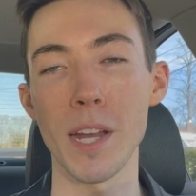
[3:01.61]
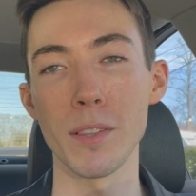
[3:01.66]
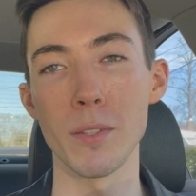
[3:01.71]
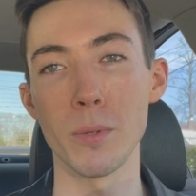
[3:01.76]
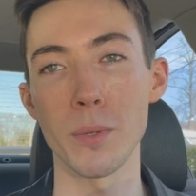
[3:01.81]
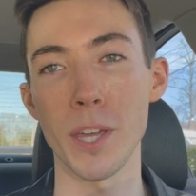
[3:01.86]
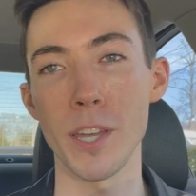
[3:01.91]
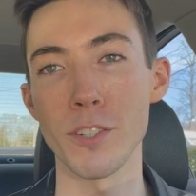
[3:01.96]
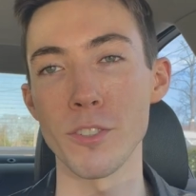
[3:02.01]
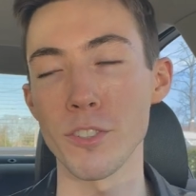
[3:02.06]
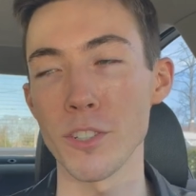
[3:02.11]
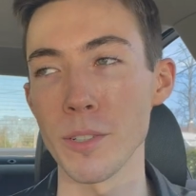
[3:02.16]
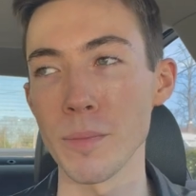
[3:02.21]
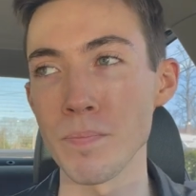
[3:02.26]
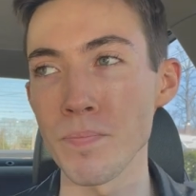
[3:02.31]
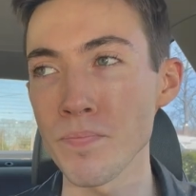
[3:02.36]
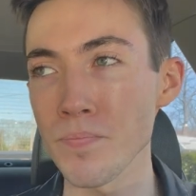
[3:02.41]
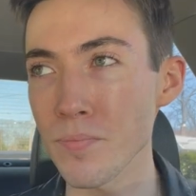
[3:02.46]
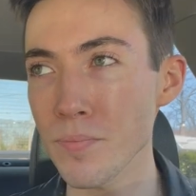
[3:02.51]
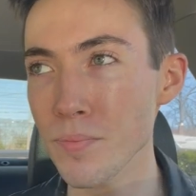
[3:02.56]

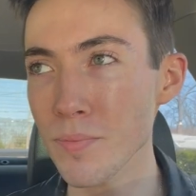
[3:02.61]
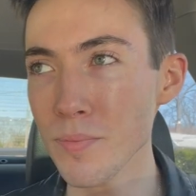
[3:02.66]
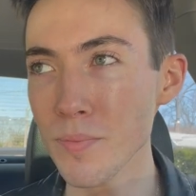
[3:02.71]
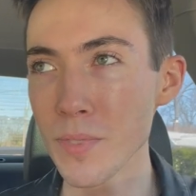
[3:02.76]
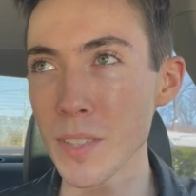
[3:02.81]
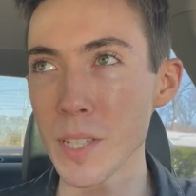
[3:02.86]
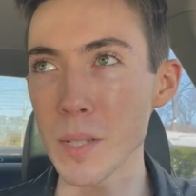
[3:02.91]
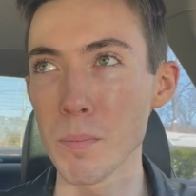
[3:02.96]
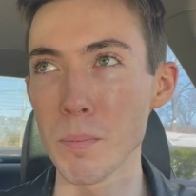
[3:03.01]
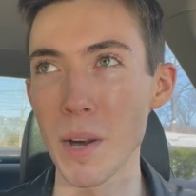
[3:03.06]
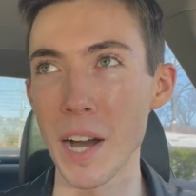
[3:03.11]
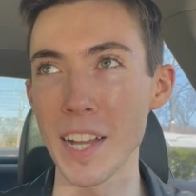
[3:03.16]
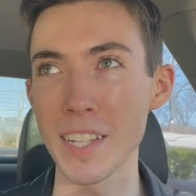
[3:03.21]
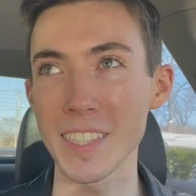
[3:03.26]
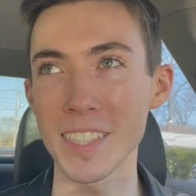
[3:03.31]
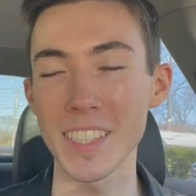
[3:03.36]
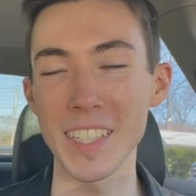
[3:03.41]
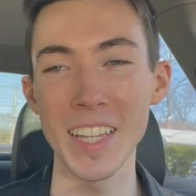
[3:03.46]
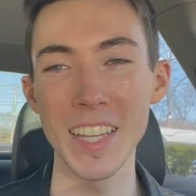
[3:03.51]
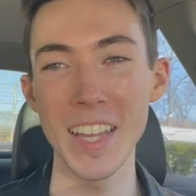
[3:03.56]
location.
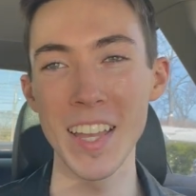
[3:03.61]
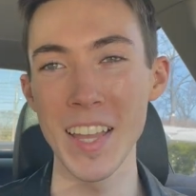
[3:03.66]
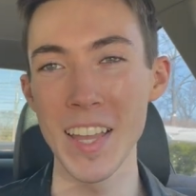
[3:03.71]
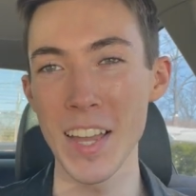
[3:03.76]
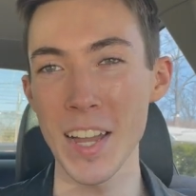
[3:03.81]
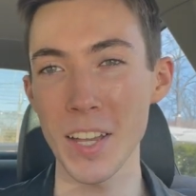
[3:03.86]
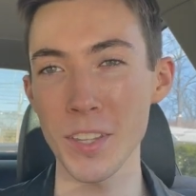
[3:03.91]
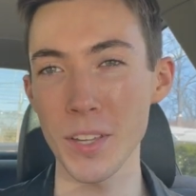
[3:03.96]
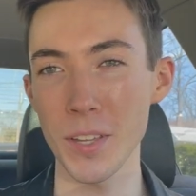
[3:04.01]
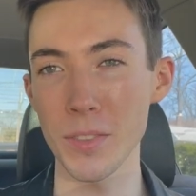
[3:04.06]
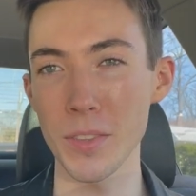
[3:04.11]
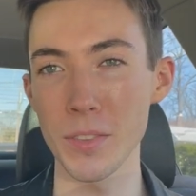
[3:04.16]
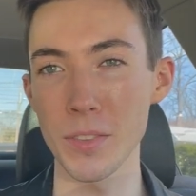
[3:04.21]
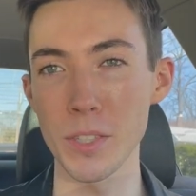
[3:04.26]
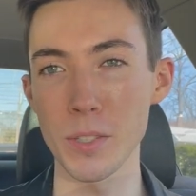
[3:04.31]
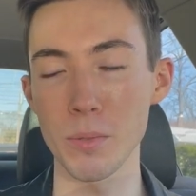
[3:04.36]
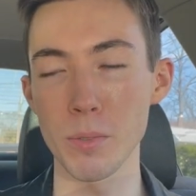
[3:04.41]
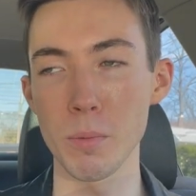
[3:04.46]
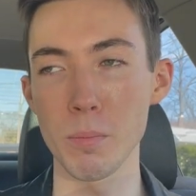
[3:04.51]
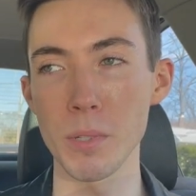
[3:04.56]
But I thought that
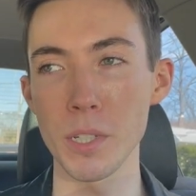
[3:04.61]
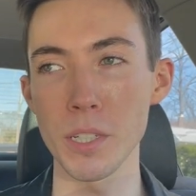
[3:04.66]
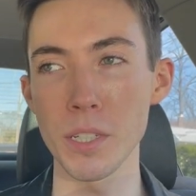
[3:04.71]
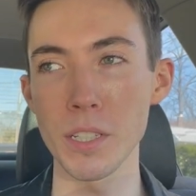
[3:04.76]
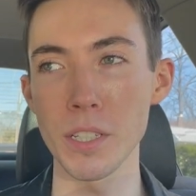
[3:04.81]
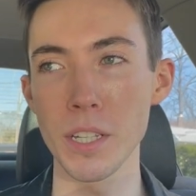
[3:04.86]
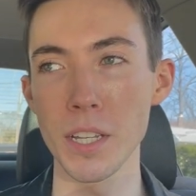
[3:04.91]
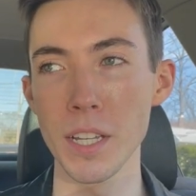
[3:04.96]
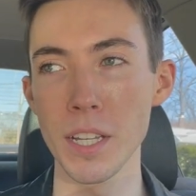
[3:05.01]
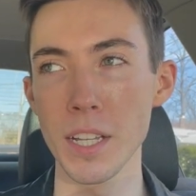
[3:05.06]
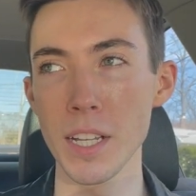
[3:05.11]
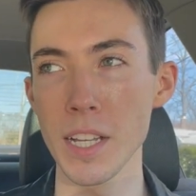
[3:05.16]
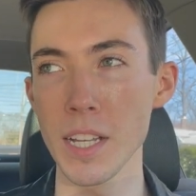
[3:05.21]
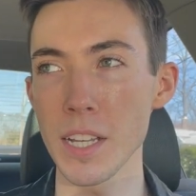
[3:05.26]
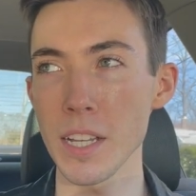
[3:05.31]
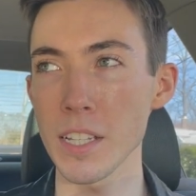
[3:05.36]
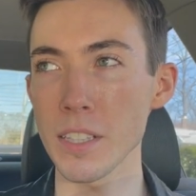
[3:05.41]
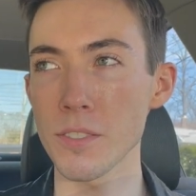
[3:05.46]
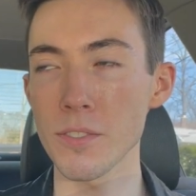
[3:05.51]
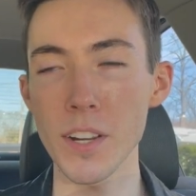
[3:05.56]
this would be,
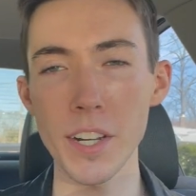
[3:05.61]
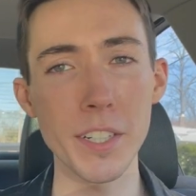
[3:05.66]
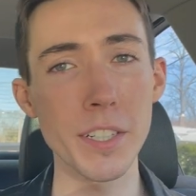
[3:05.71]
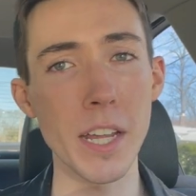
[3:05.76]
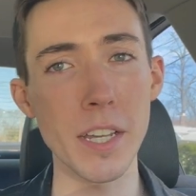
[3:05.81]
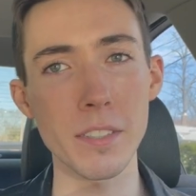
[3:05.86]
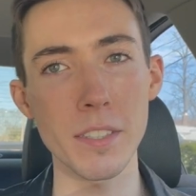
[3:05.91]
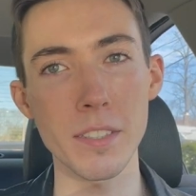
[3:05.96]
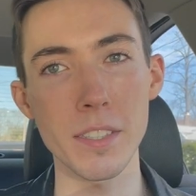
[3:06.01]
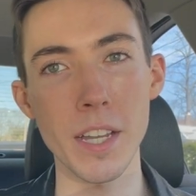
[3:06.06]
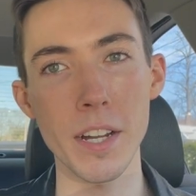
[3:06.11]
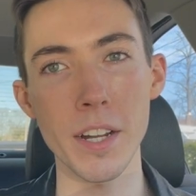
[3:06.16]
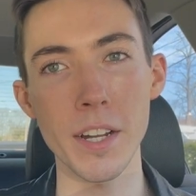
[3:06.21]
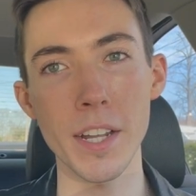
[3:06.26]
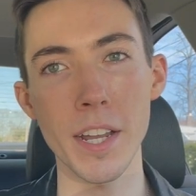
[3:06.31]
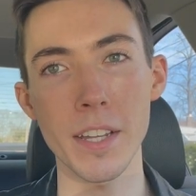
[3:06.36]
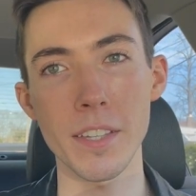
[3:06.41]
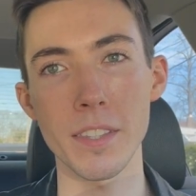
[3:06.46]
it's very necessary.